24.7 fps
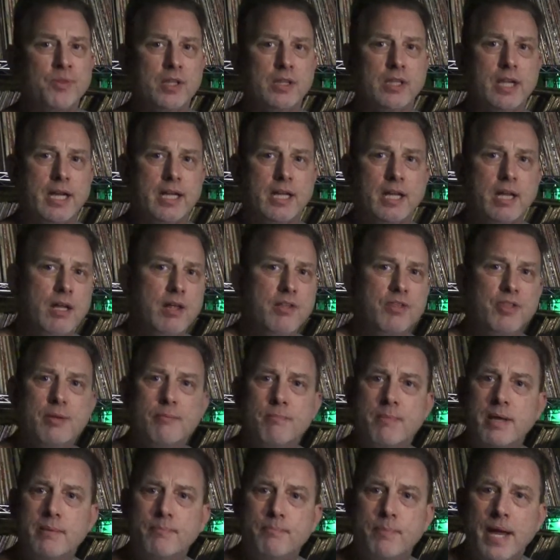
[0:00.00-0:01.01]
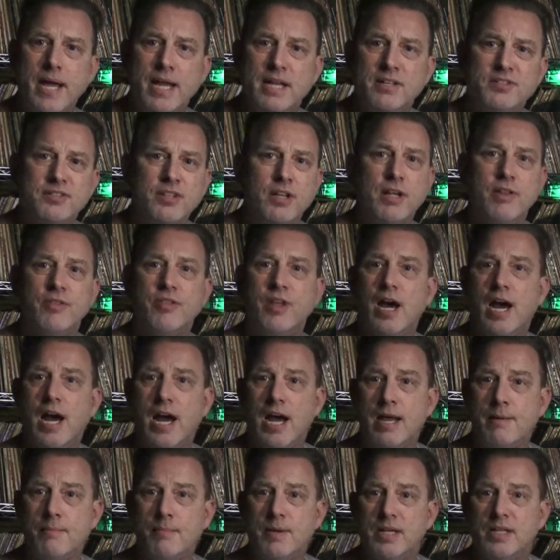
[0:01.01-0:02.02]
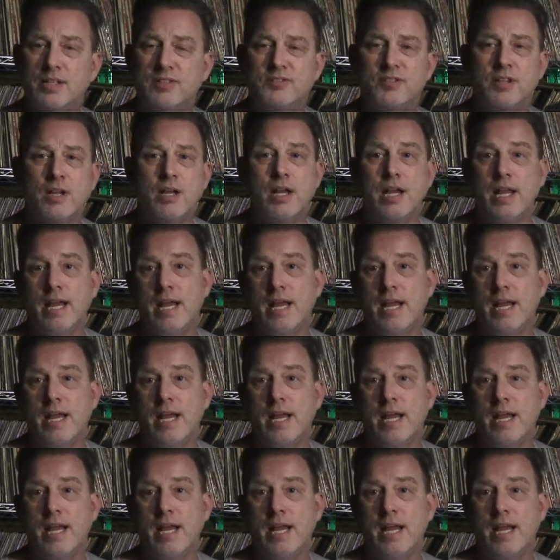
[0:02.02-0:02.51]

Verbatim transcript: like the mid bass, the high mids,